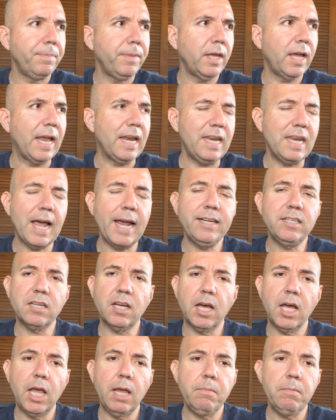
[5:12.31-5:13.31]
at
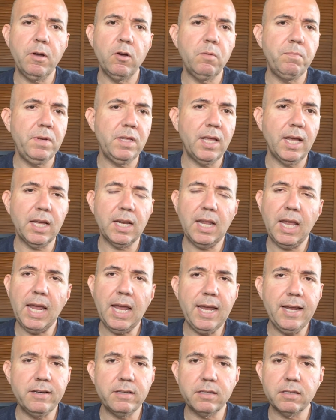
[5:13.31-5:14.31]
nighttime it would be like an
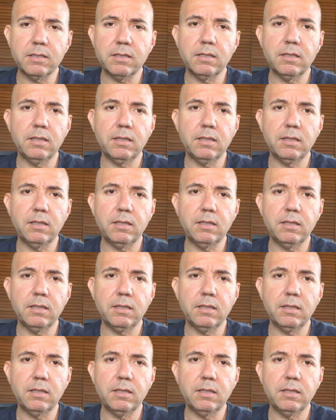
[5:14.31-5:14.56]
8,